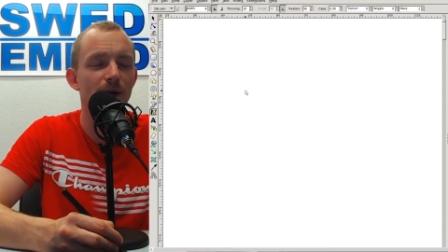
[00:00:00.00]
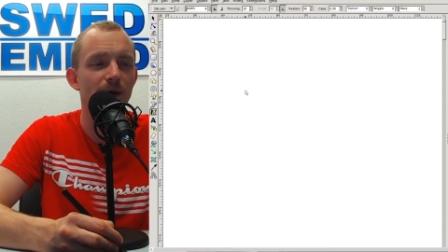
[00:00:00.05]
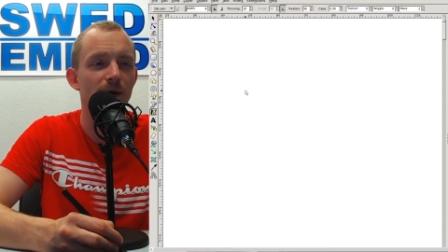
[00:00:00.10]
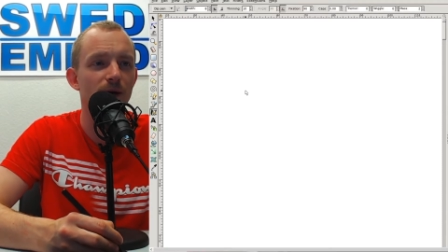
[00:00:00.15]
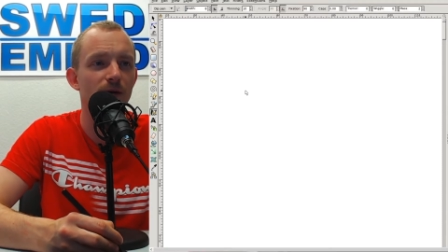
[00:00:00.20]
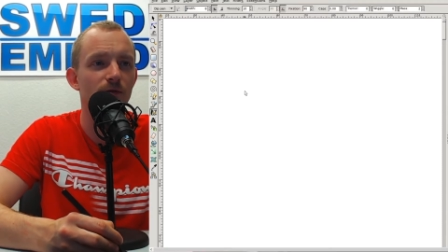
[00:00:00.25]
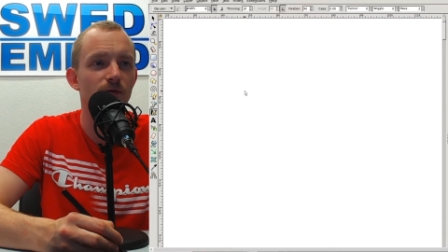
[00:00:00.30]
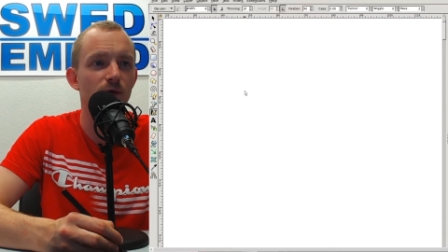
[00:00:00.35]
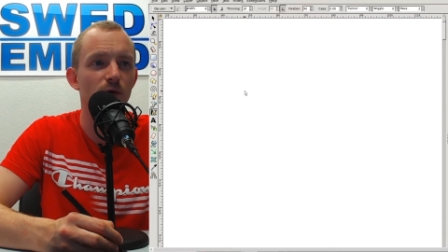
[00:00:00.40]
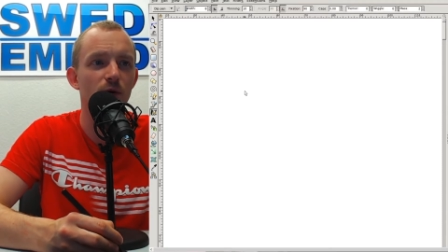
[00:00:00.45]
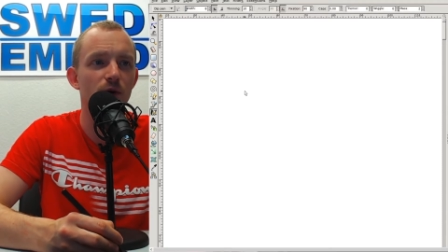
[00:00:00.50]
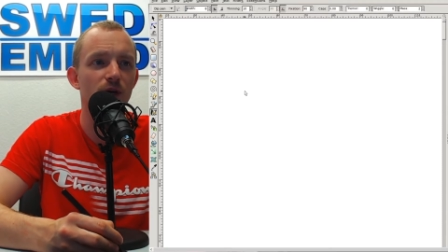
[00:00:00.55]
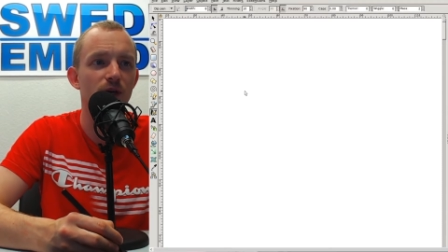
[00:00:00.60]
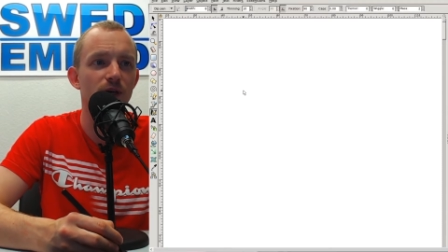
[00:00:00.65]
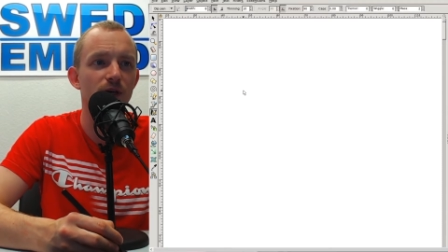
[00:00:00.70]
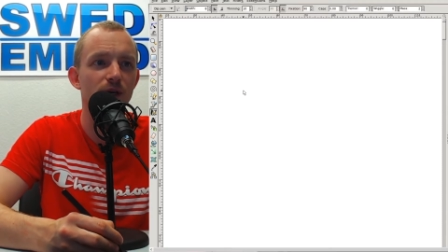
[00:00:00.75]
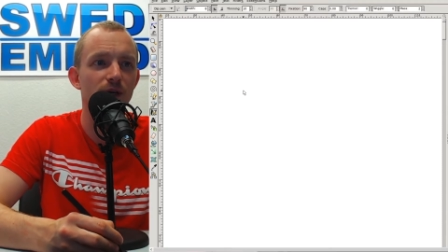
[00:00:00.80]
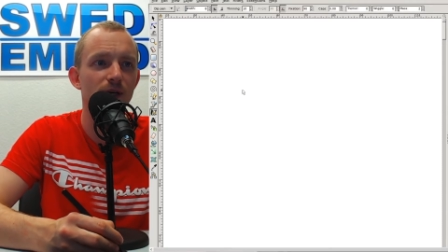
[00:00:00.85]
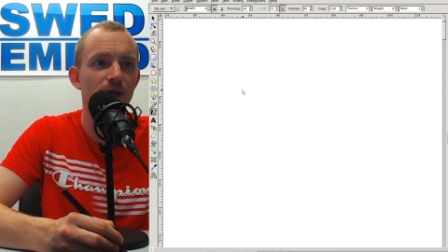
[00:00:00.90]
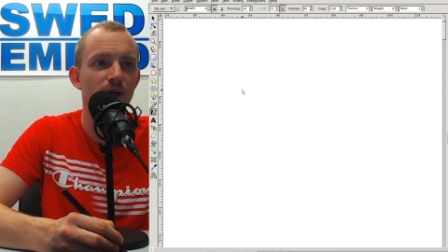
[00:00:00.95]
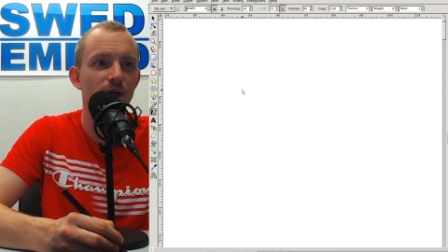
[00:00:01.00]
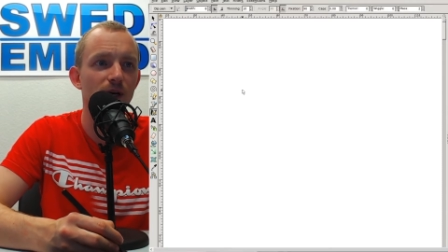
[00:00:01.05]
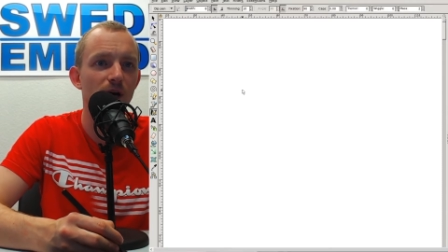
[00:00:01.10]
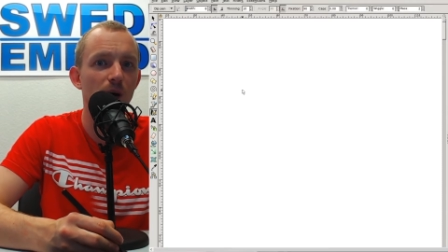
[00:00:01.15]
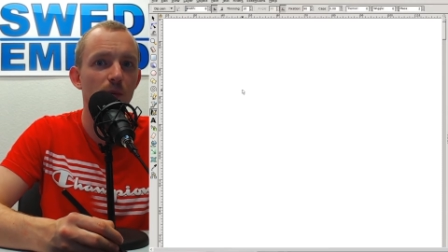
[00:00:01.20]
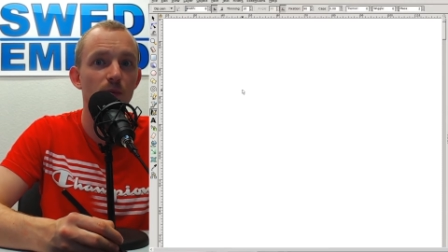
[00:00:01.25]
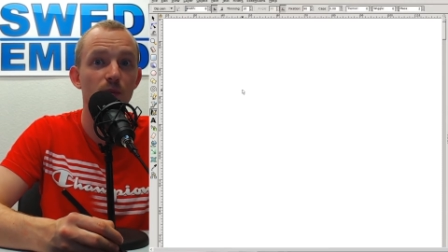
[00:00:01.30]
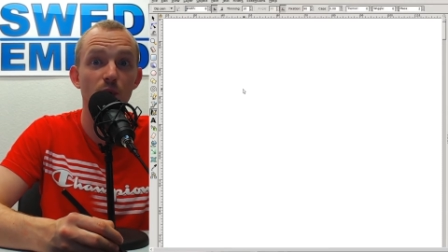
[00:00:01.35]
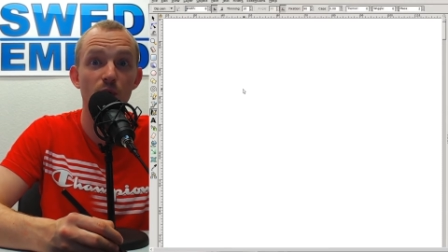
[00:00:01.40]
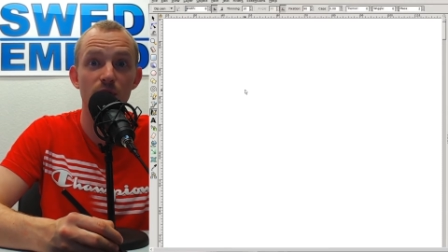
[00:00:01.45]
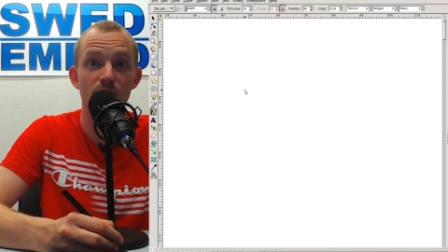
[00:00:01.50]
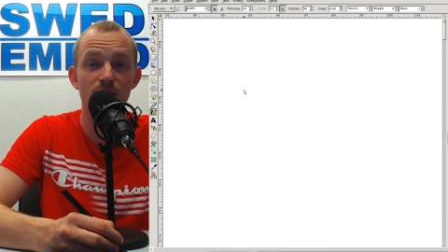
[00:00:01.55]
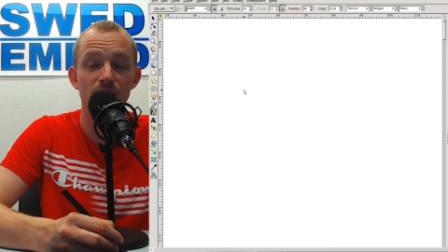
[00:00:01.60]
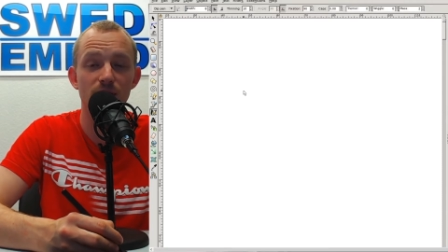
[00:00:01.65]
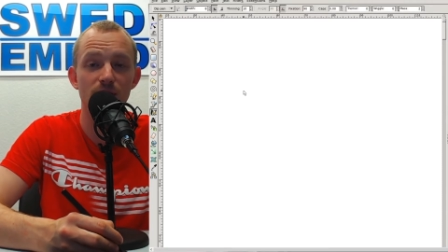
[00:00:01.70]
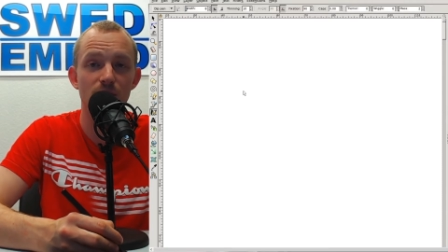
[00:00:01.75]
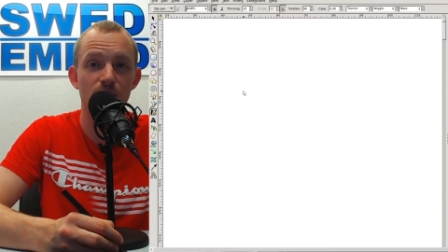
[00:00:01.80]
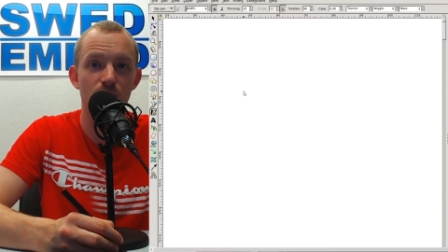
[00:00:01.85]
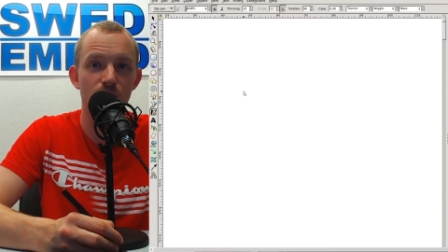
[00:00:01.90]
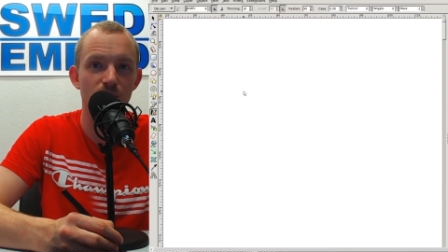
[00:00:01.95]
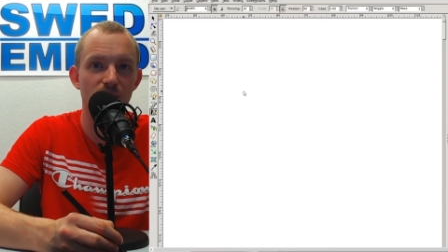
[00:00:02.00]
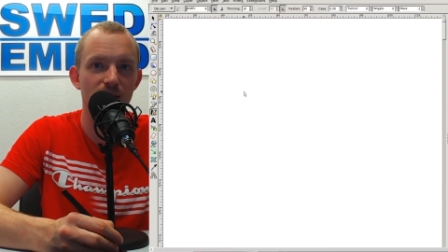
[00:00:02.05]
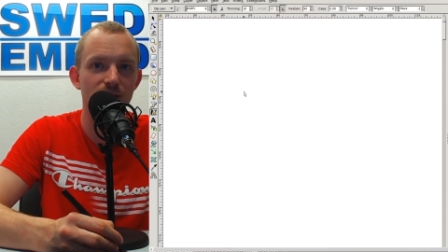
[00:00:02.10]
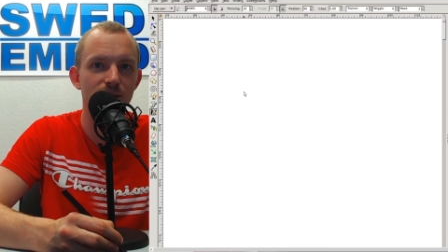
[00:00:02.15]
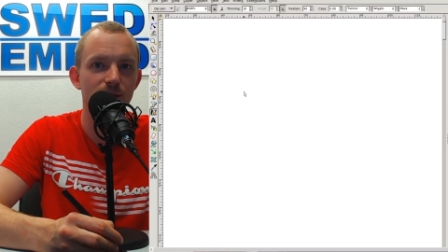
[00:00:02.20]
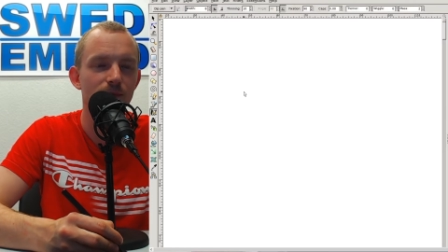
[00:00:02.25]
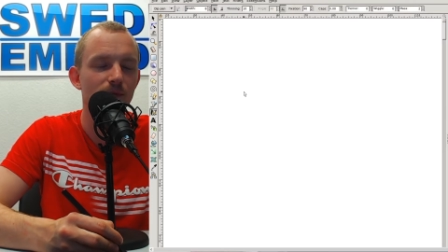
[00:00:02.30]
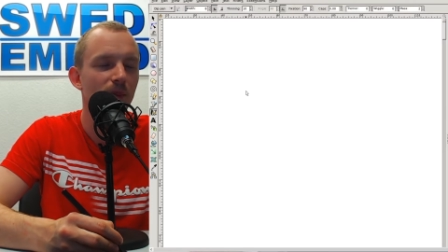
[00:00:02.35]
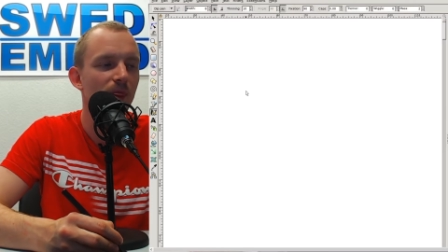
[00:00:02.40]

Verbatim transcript: for aborting a thread.